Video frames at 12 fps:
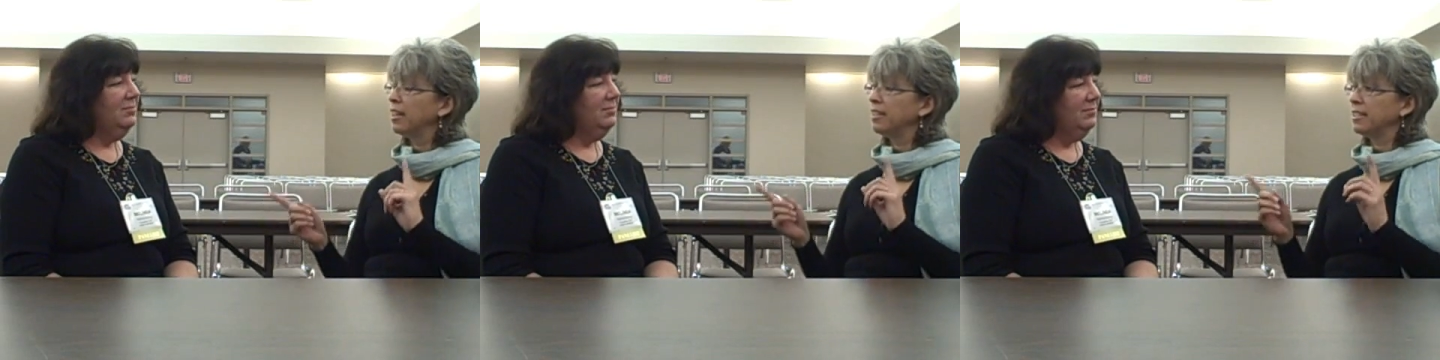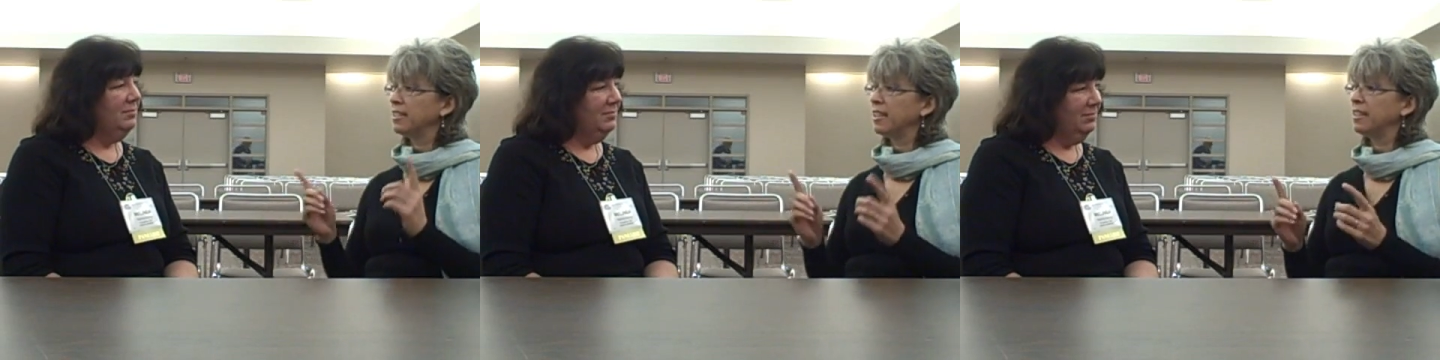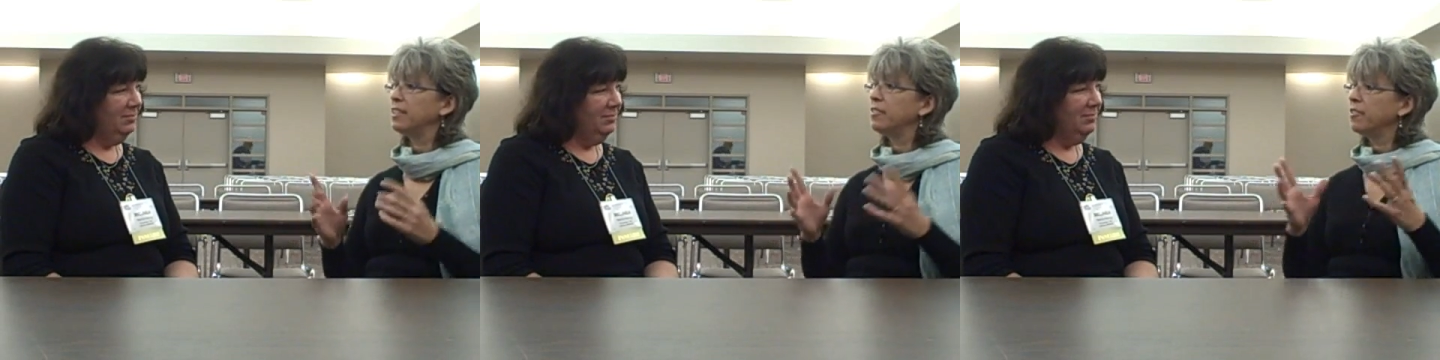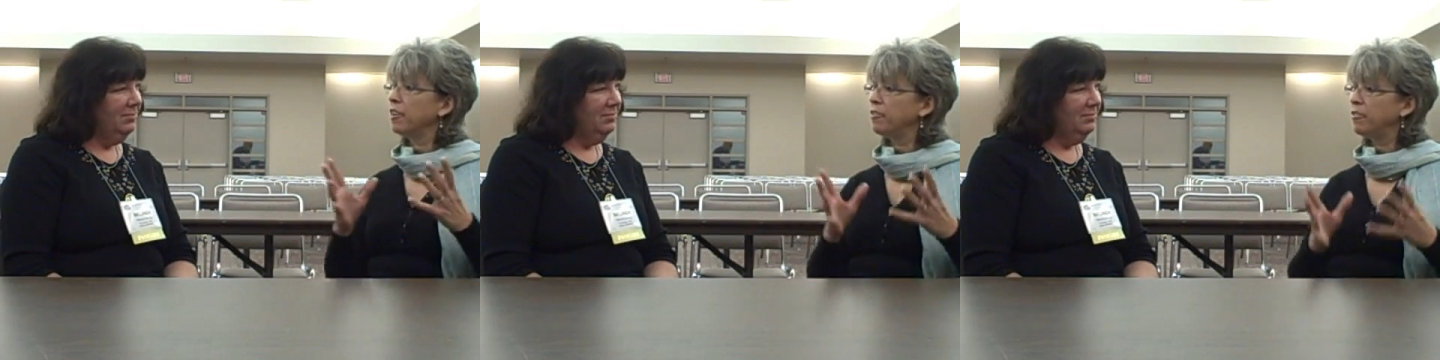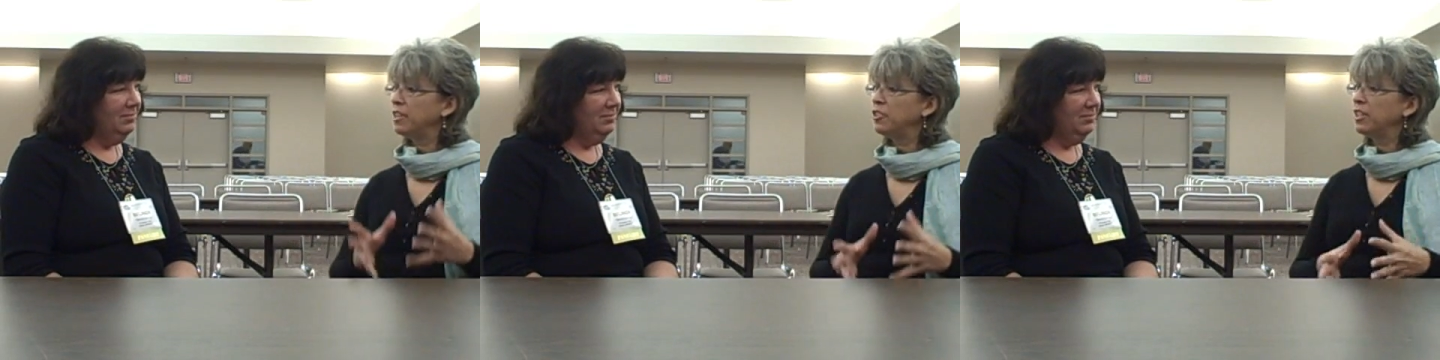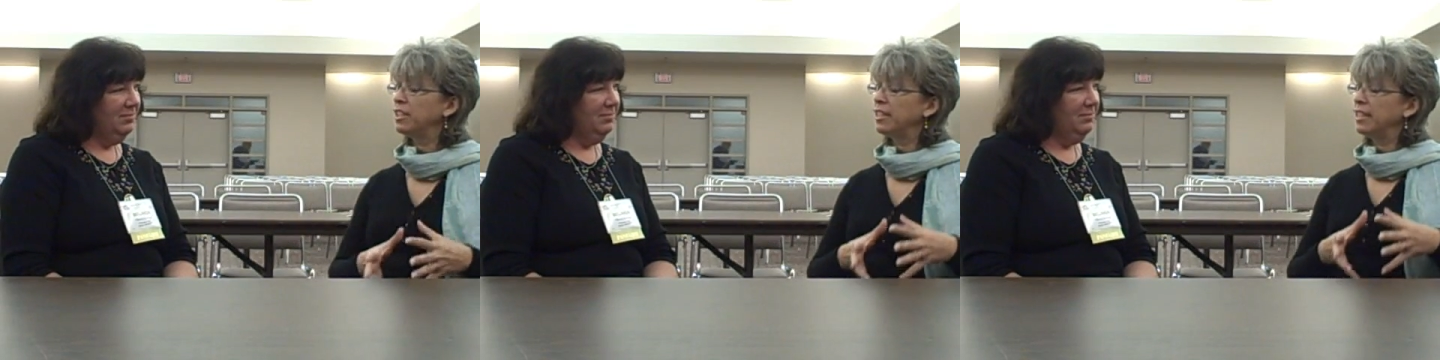Speaker 1: As I said, a
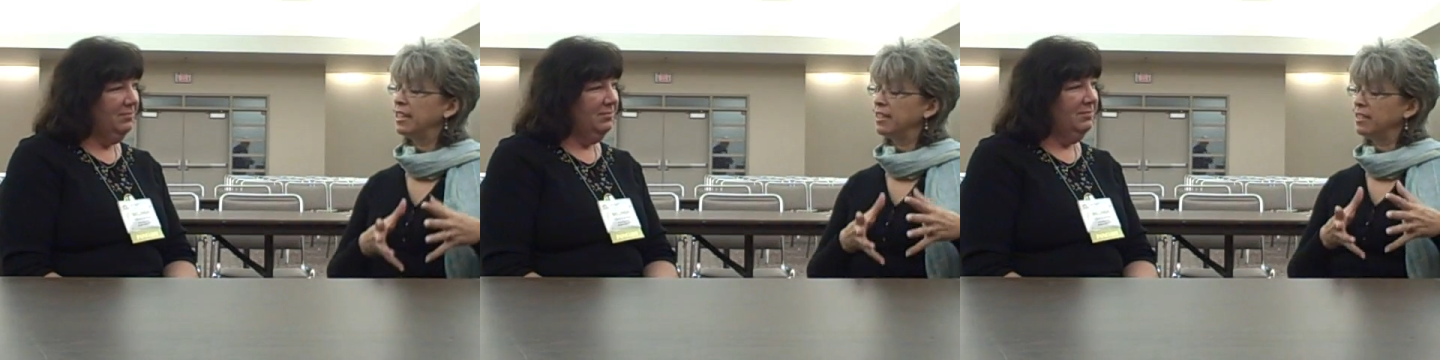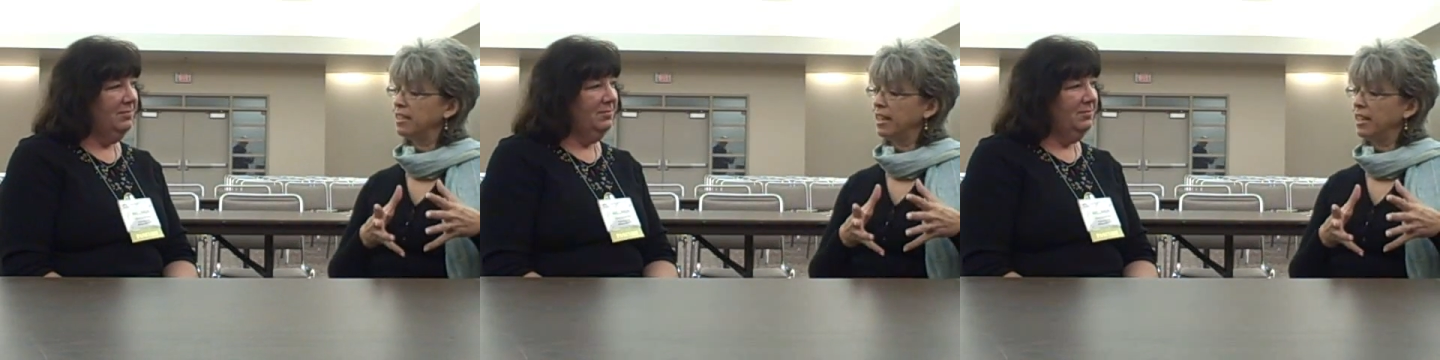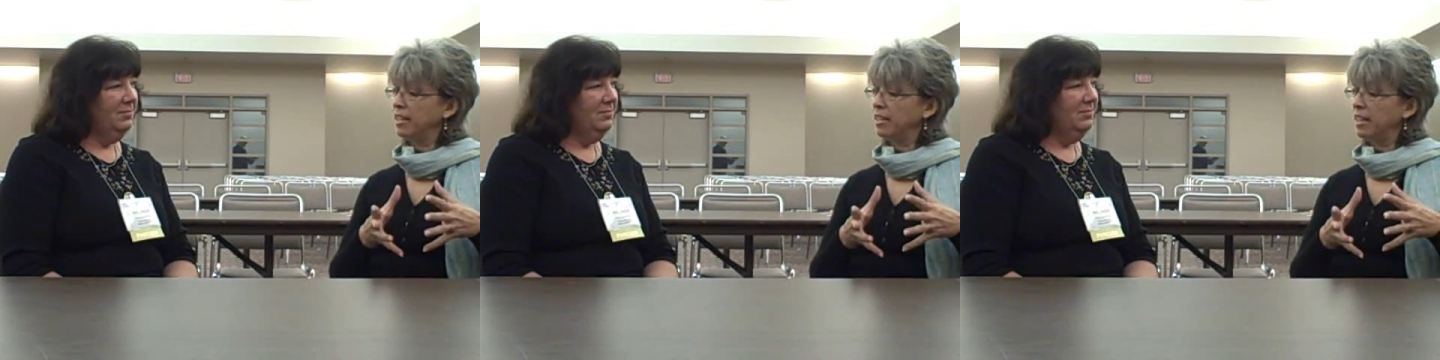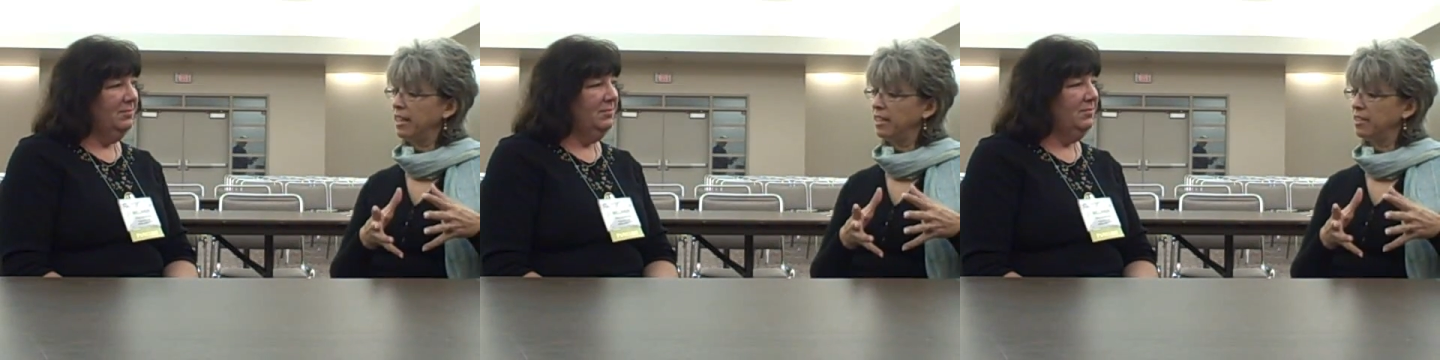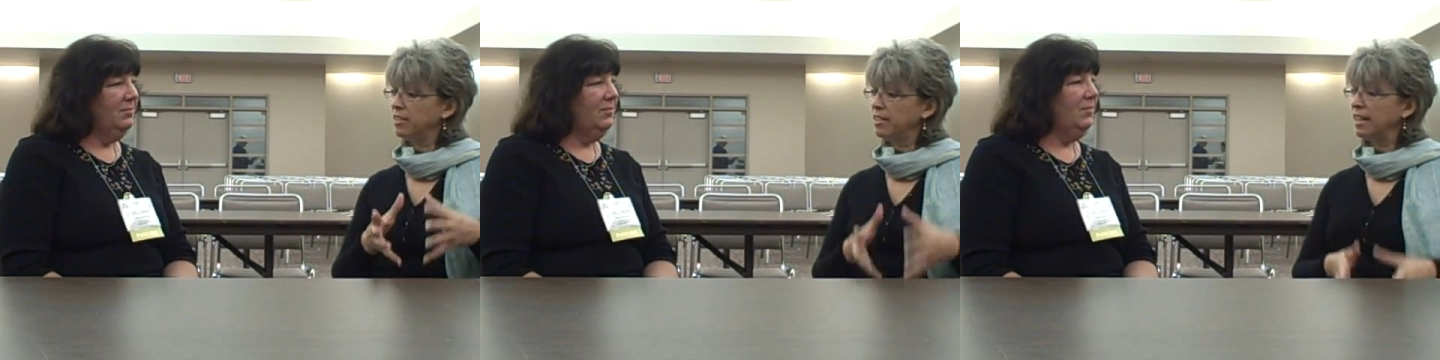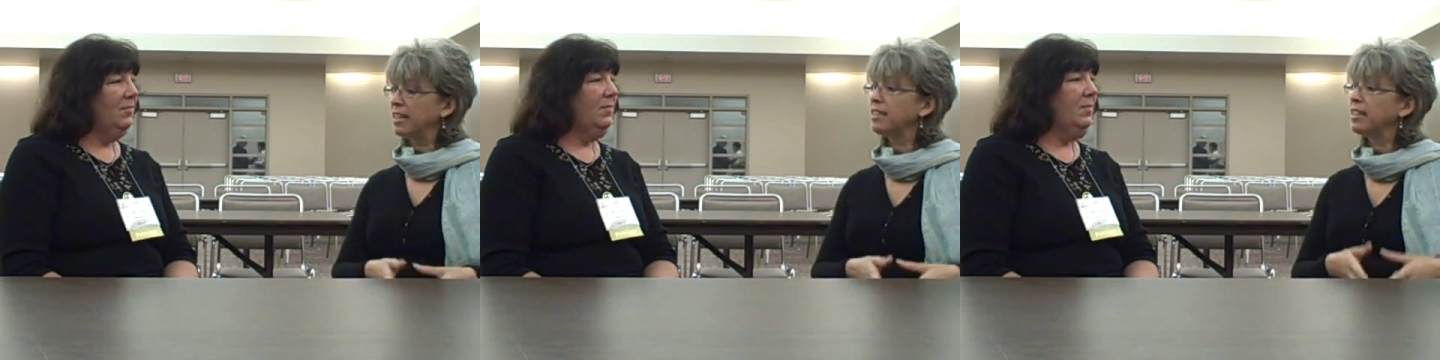fidget is a
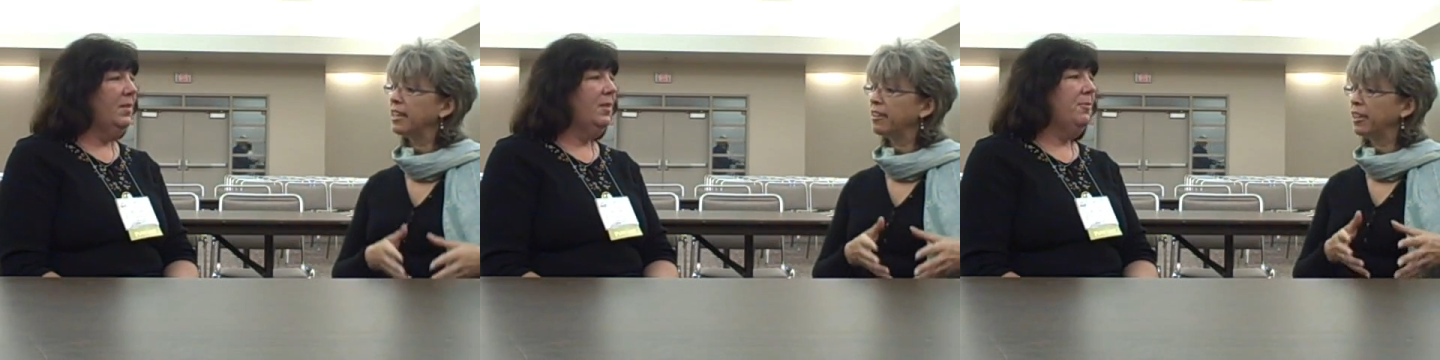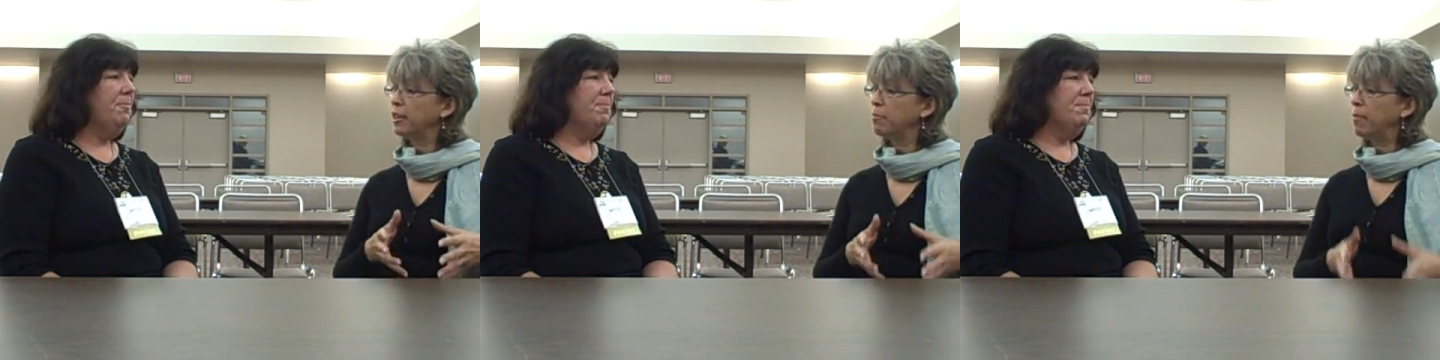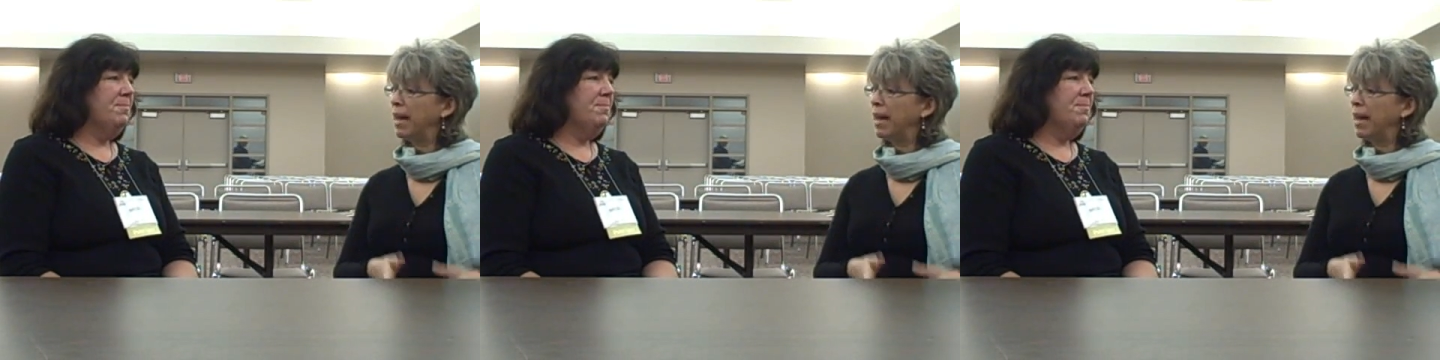secondary